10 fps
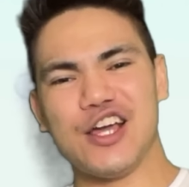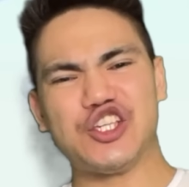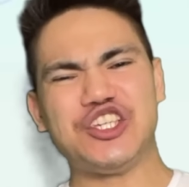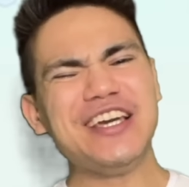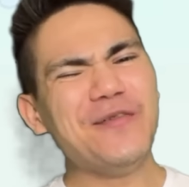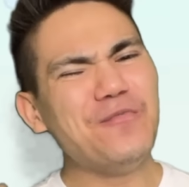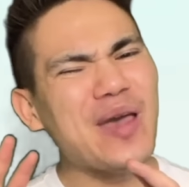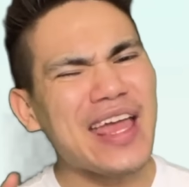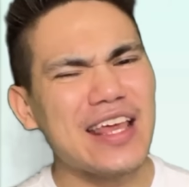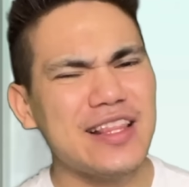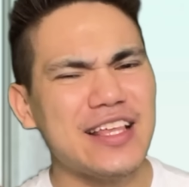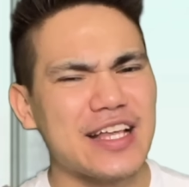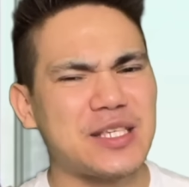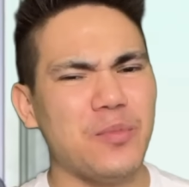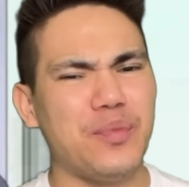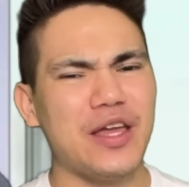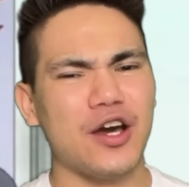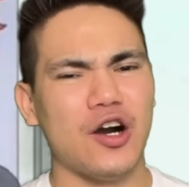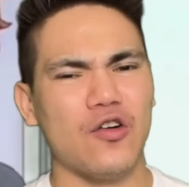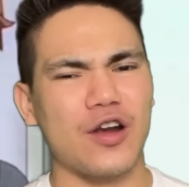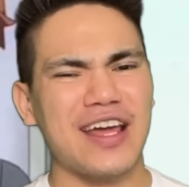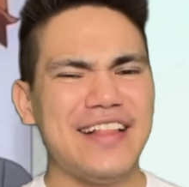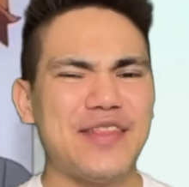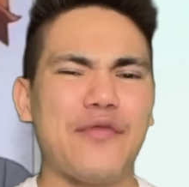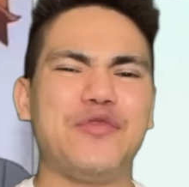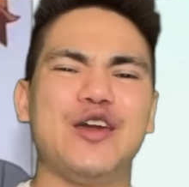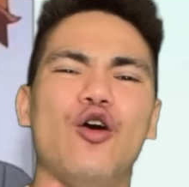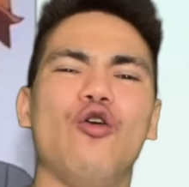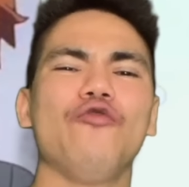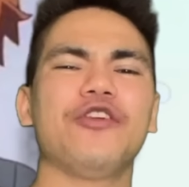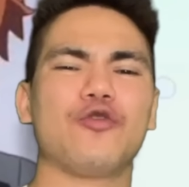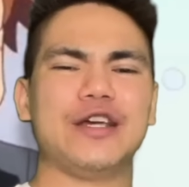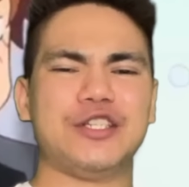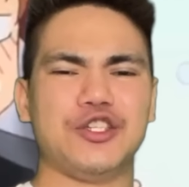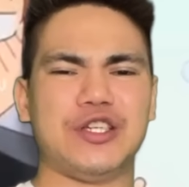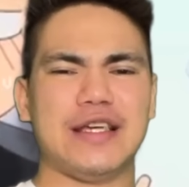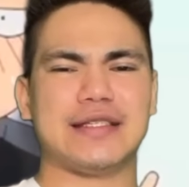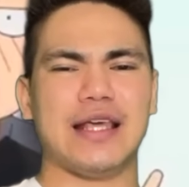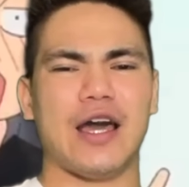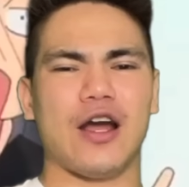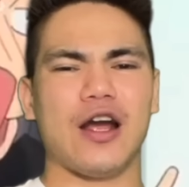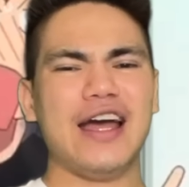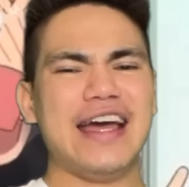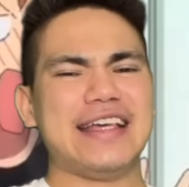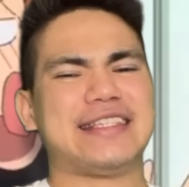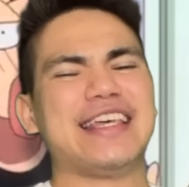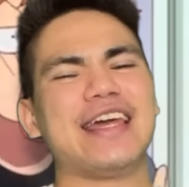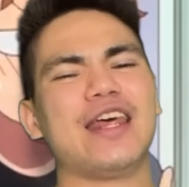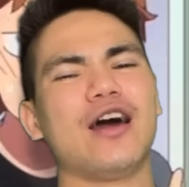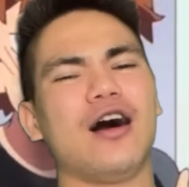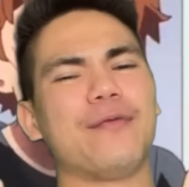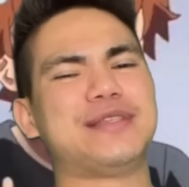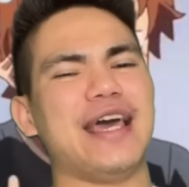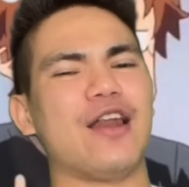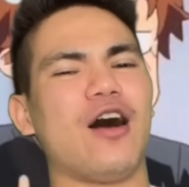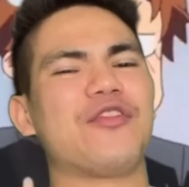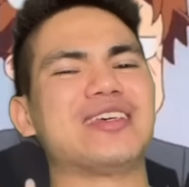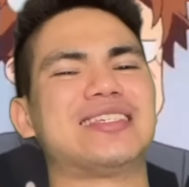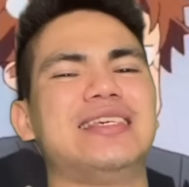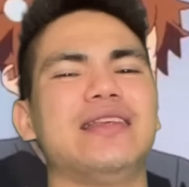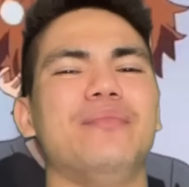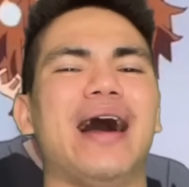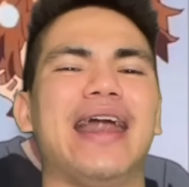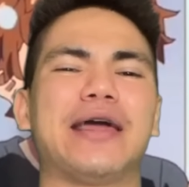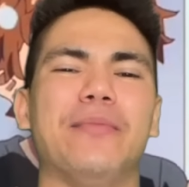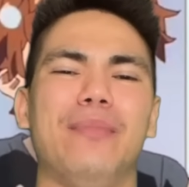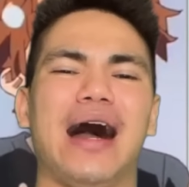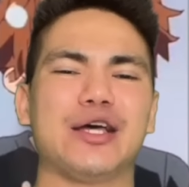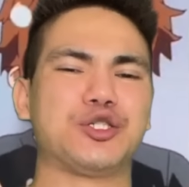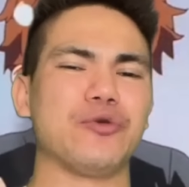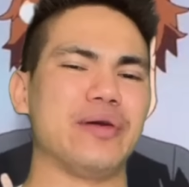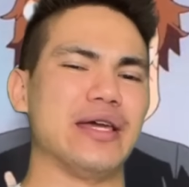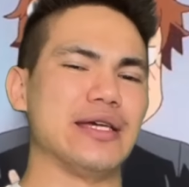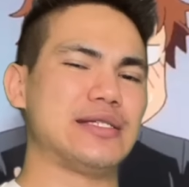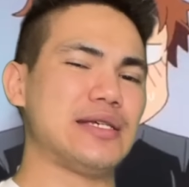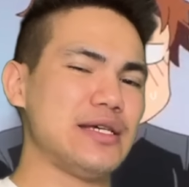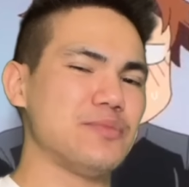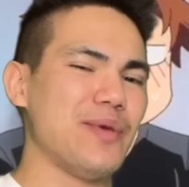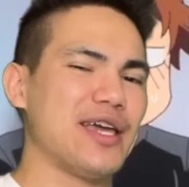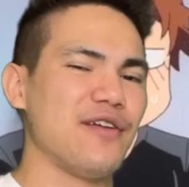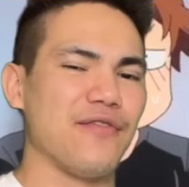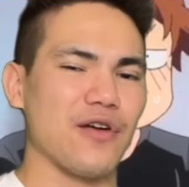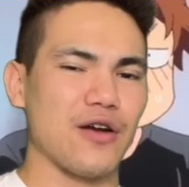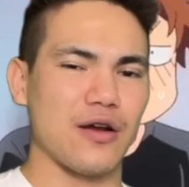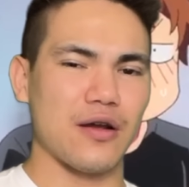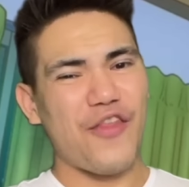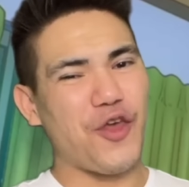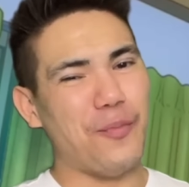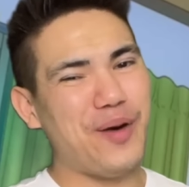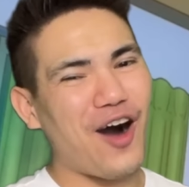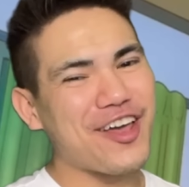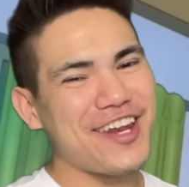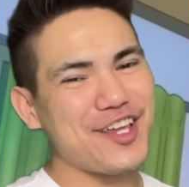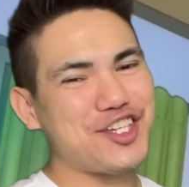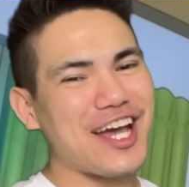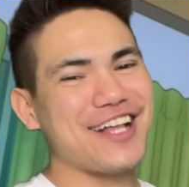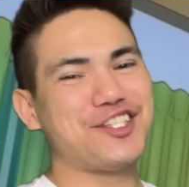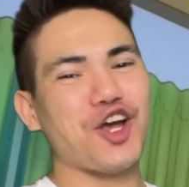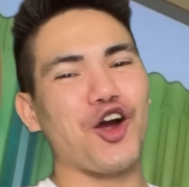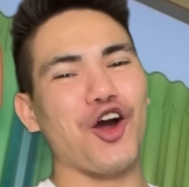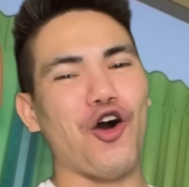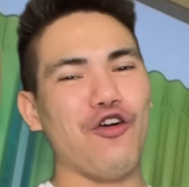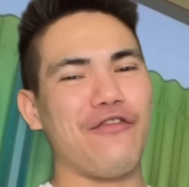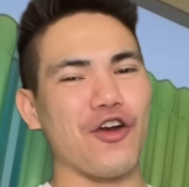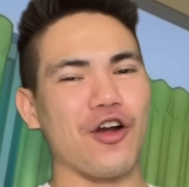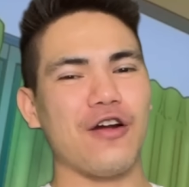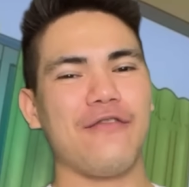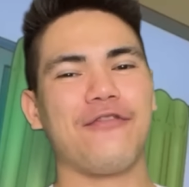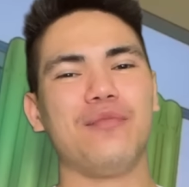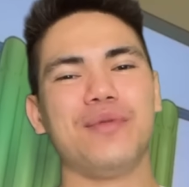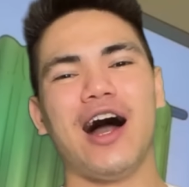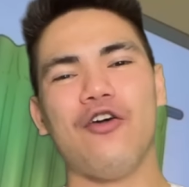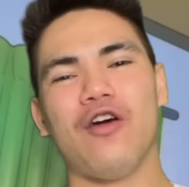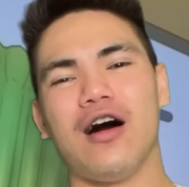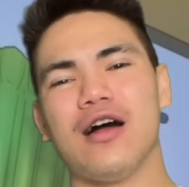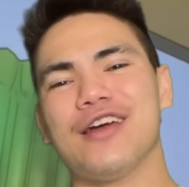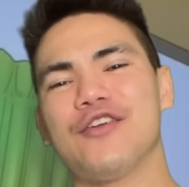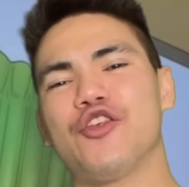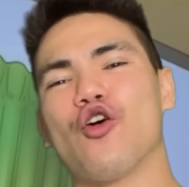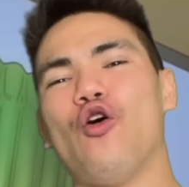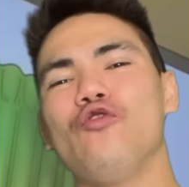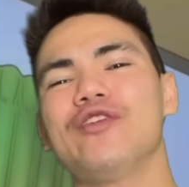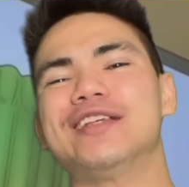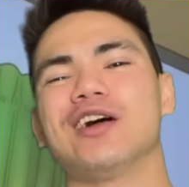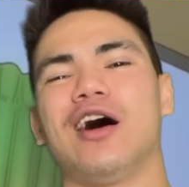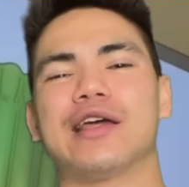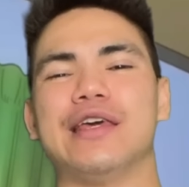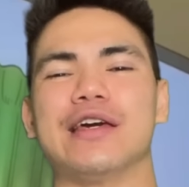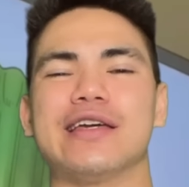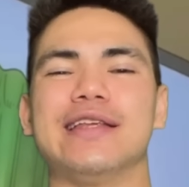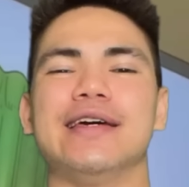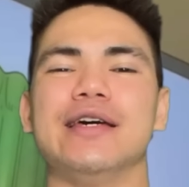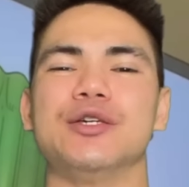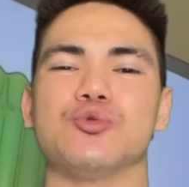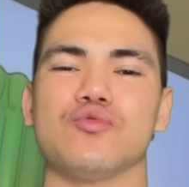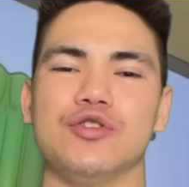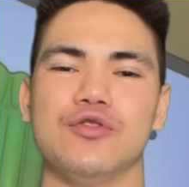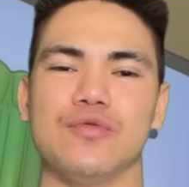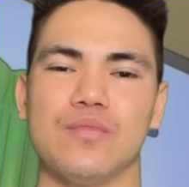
She immediately lets it be known that the only reason she's there is to get an update on the cinematic masterpiece he's making for her. The balcony chats are over. From now on, they're only talking in his room.